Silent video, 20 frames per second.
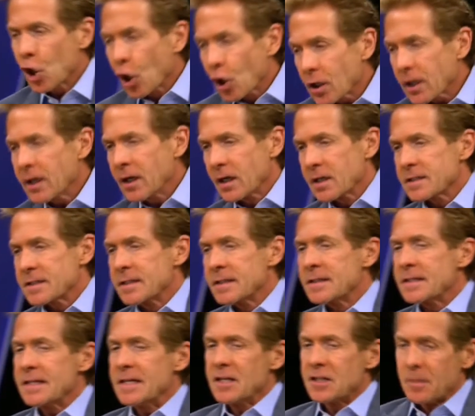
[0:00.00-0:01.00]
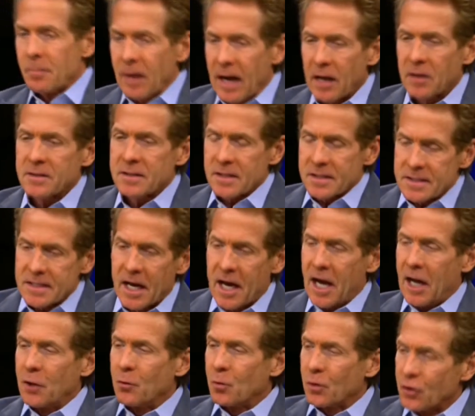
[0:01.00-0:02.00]
Kirk Cousins is about to
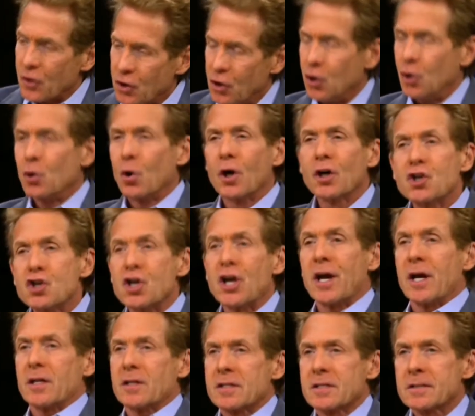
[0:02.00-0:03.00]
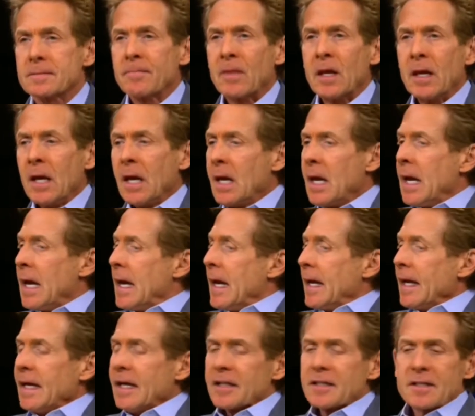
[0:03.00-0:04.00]
sign with the New York Jets.
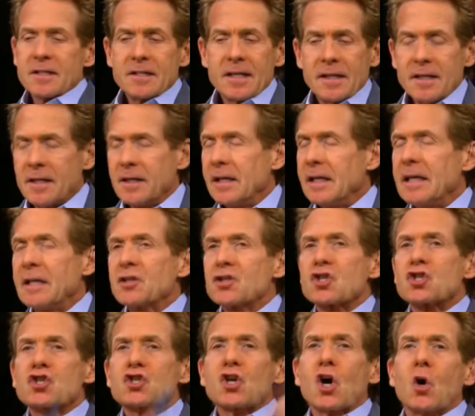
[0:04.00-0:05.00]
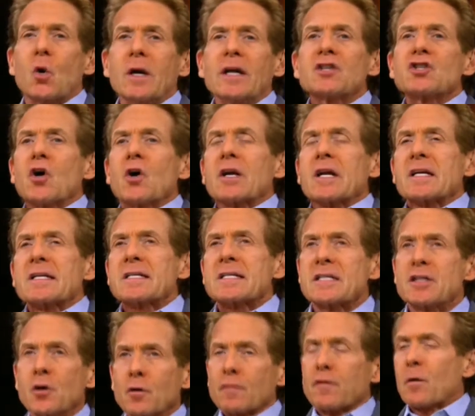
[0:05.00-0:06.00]
It's it's so it's on a
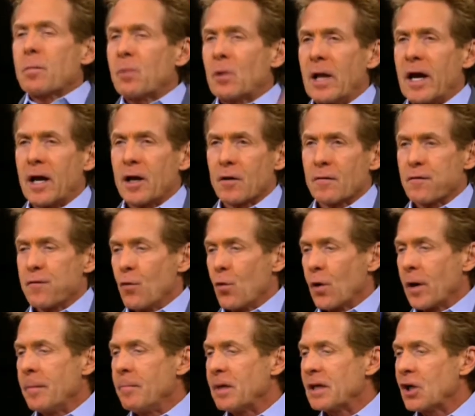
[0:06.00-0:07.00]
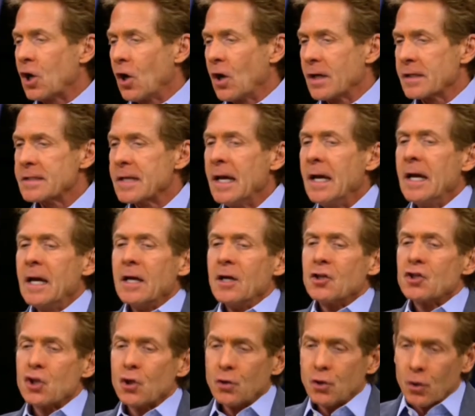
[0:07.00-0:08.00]
silver platter for him because
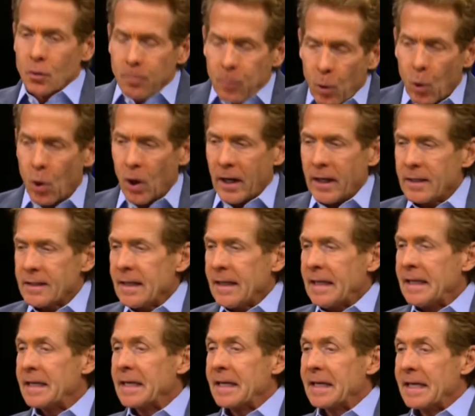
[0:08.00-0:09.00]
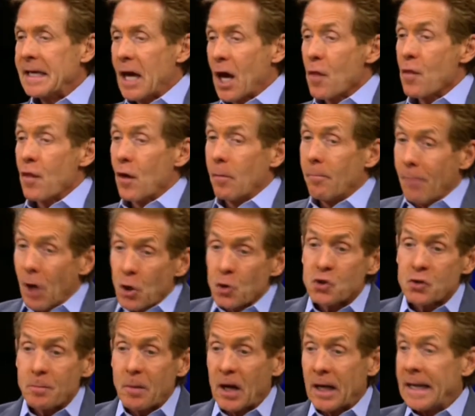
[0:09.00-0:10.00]
to your point, he can get the
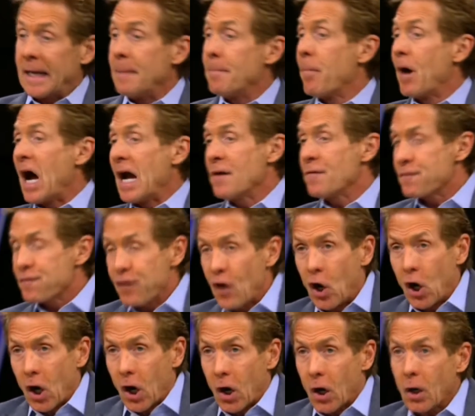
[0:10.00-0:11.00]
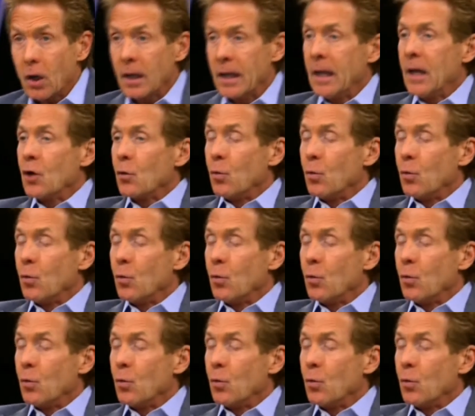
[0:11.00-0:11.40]
most money by far